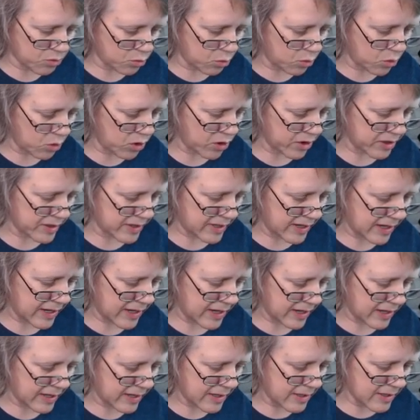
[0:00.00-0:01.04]
would
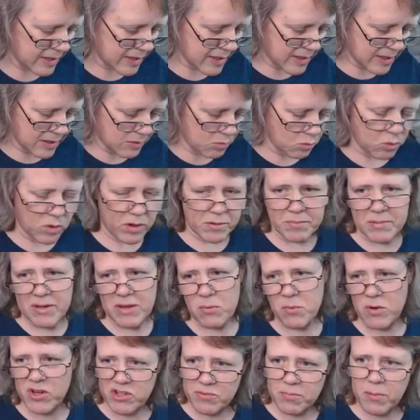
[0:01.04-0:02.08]
uh, would be
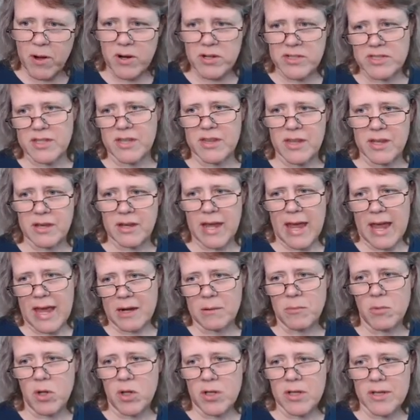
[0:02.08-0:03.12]
which parts of the
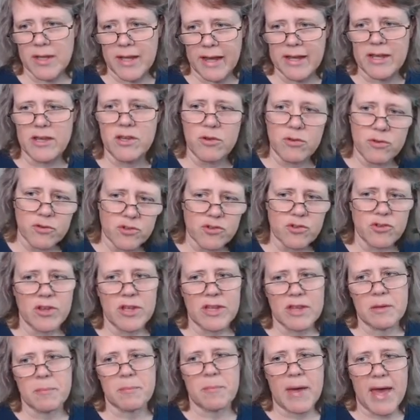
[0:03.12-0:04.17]
animal. Like usually
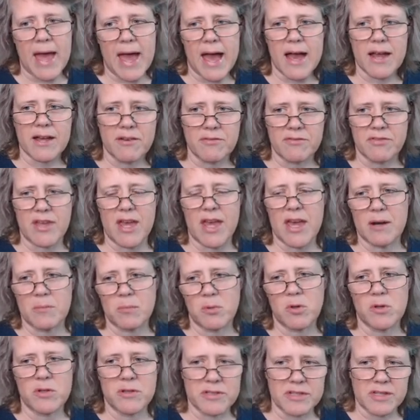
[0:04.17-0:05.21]
the back of the
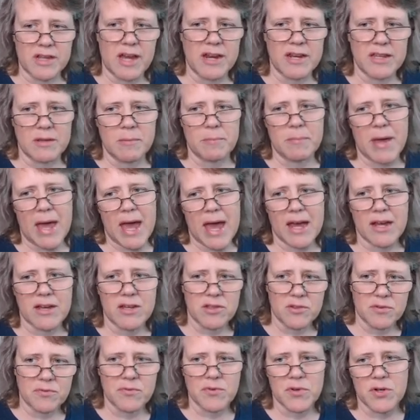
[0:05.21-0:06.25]
animal is kind of the back of
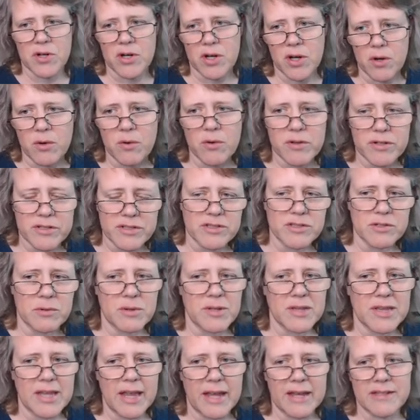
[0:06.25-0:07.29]
the fur coat and so
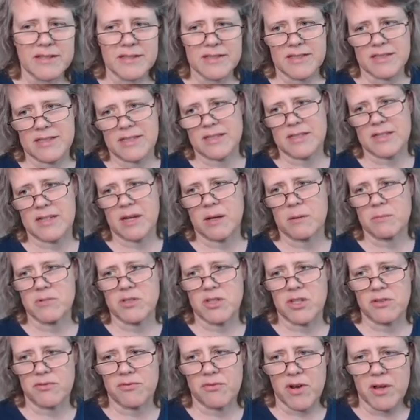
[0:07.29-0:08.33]
it lightens as it comes
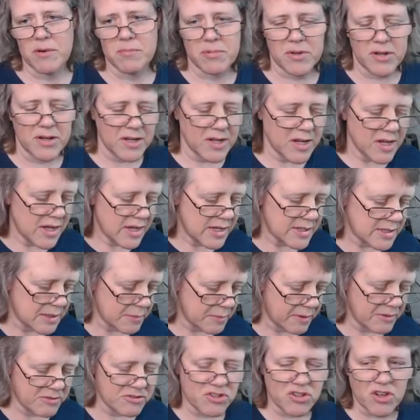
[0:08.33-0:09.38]
to the front, but
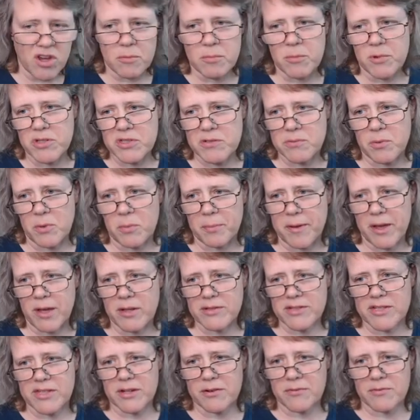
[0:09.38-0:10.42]
sometimes you got multiple
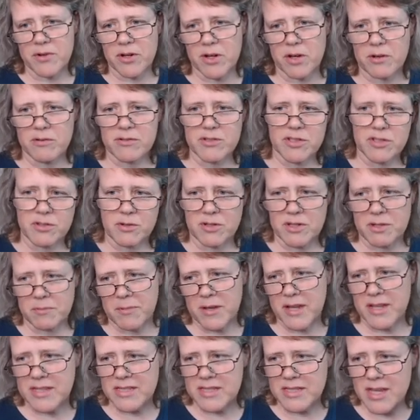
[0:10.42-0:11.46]
pelts in a fur coat, so it
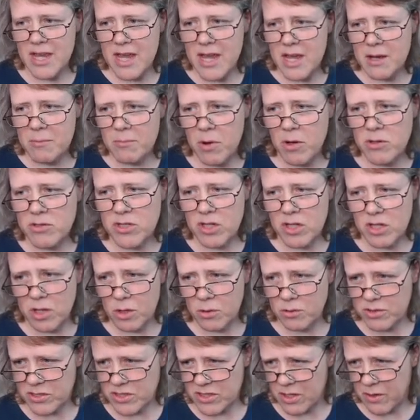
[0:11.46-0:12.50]
depends. Most
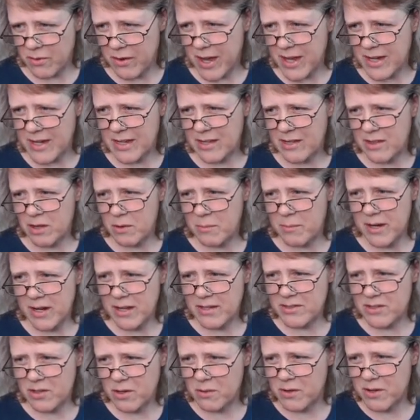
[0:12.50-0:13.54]
cloaks though. Hey D Clearman,
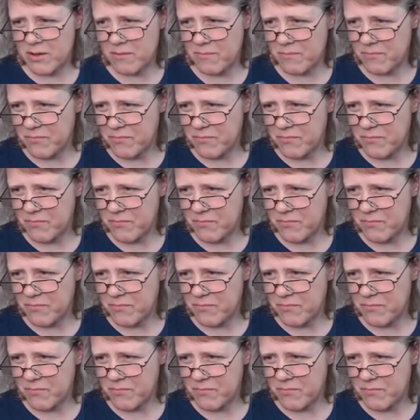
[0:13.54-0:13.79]
how's it going?